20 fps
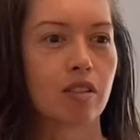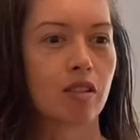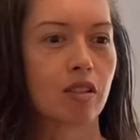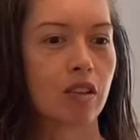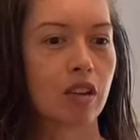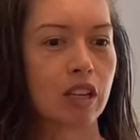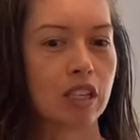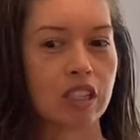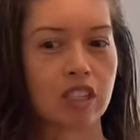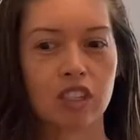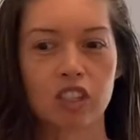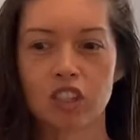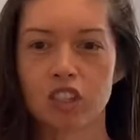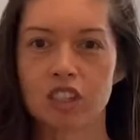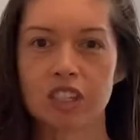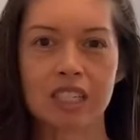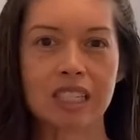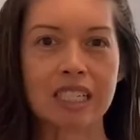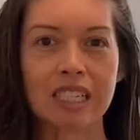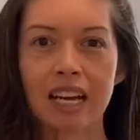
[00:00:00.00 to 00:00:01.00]

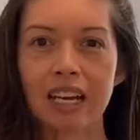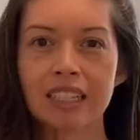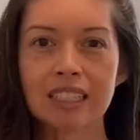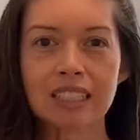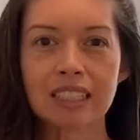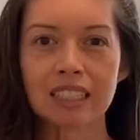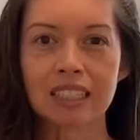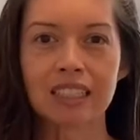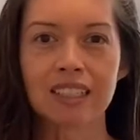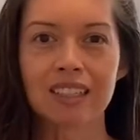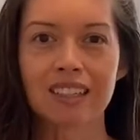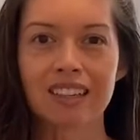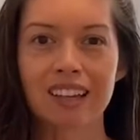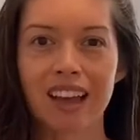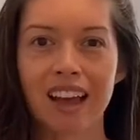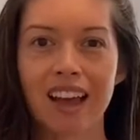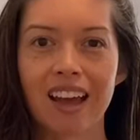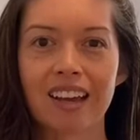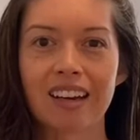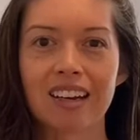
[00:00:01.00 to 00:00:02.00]
just decadent,
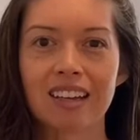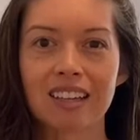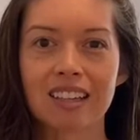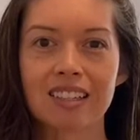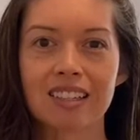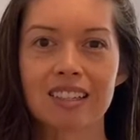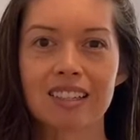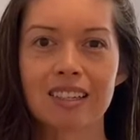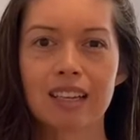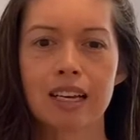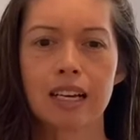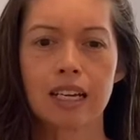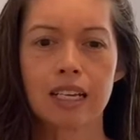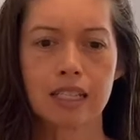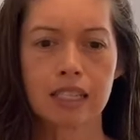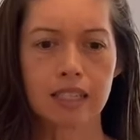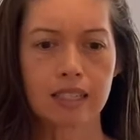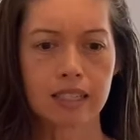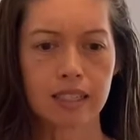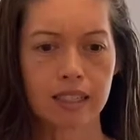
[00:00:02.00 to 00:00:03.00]
and it's
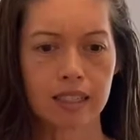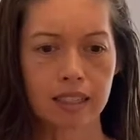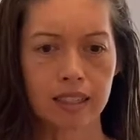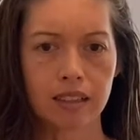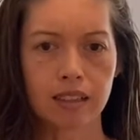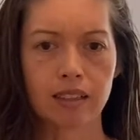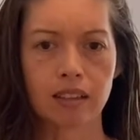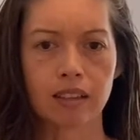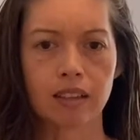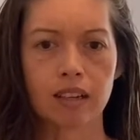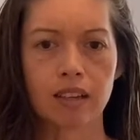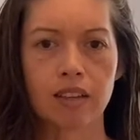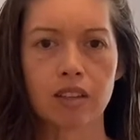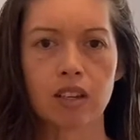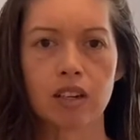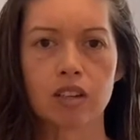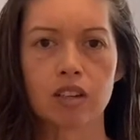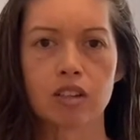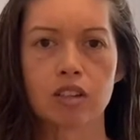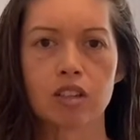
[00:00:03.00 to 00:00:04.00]
still, and
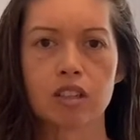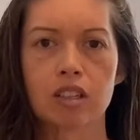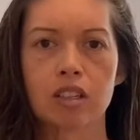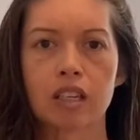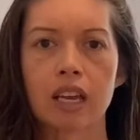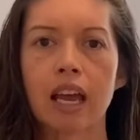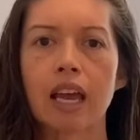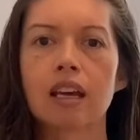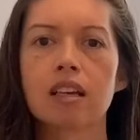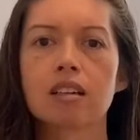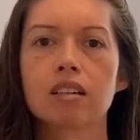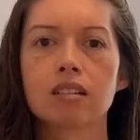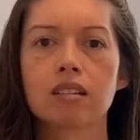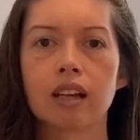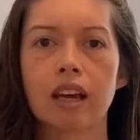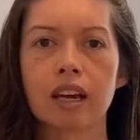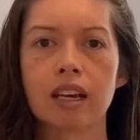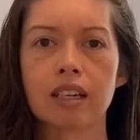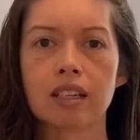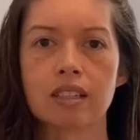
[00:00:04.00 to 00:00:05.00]
there's candle
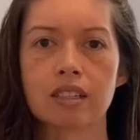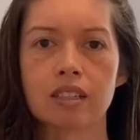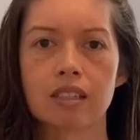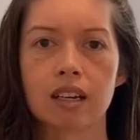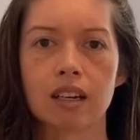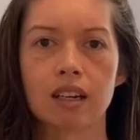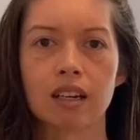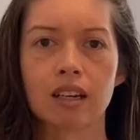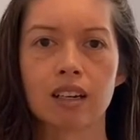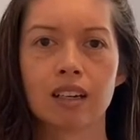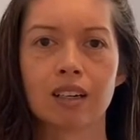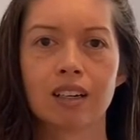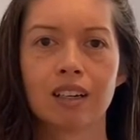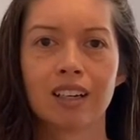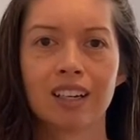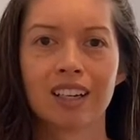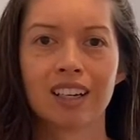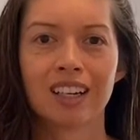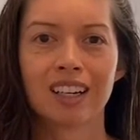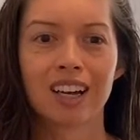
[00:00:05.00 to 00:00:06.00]
lights that are
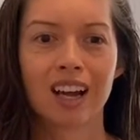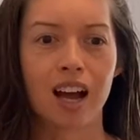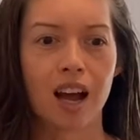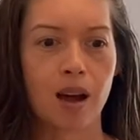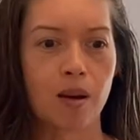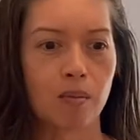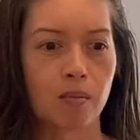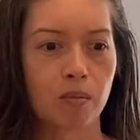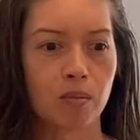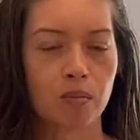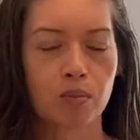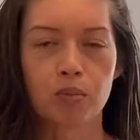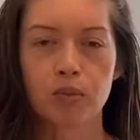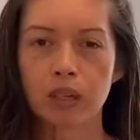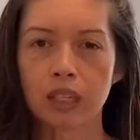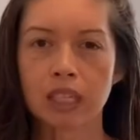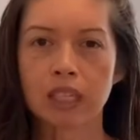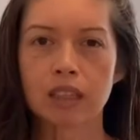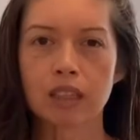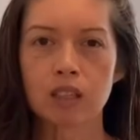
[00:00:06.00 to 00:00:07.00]

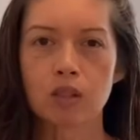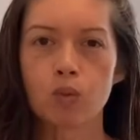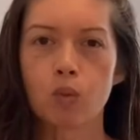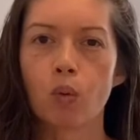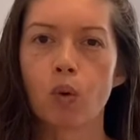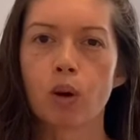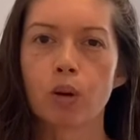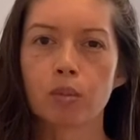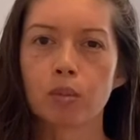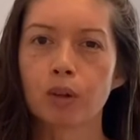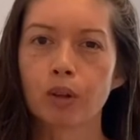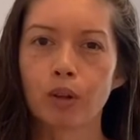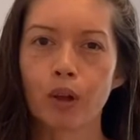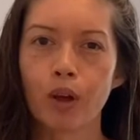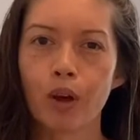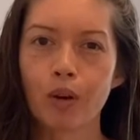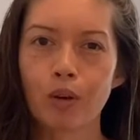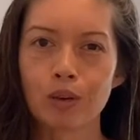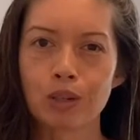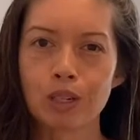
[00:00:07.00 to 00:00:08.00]
bringing this warm
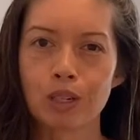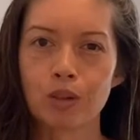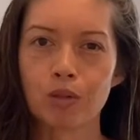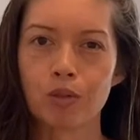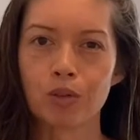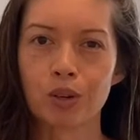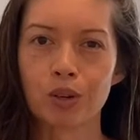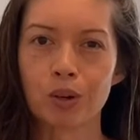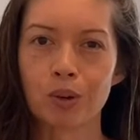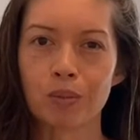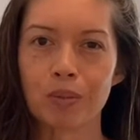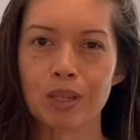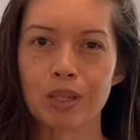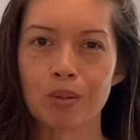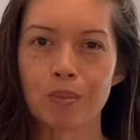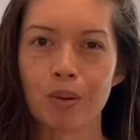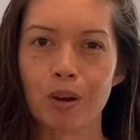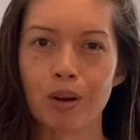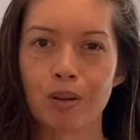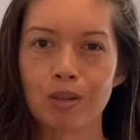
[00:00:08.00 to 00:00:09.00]
glow to the room as
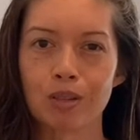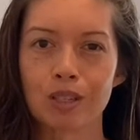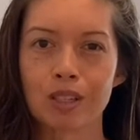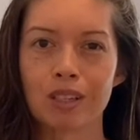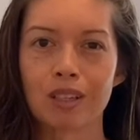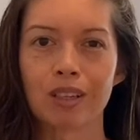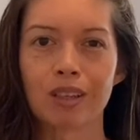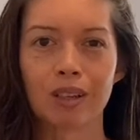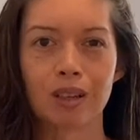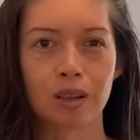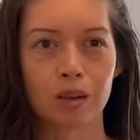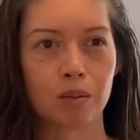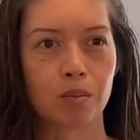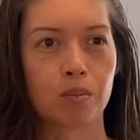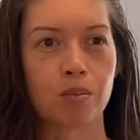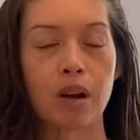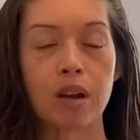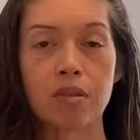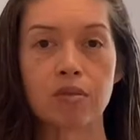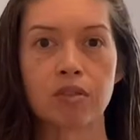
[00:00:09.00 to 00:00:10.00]
opposed to the
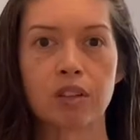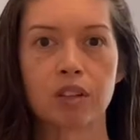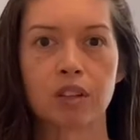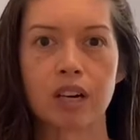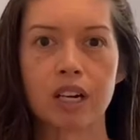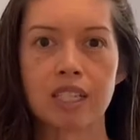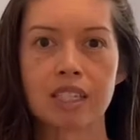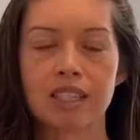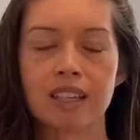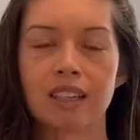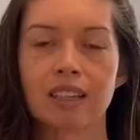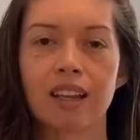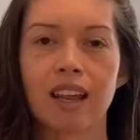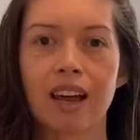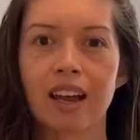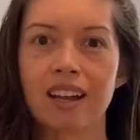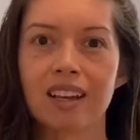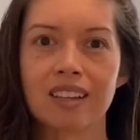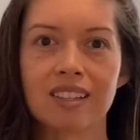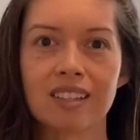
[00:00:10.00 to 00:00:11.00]
bright fluorescent
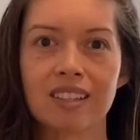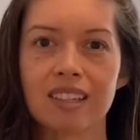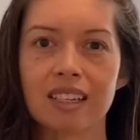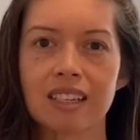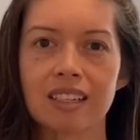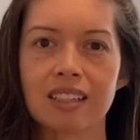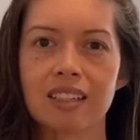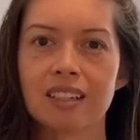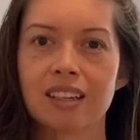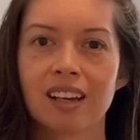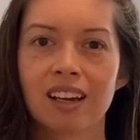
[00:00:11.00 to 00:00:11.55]
lights, and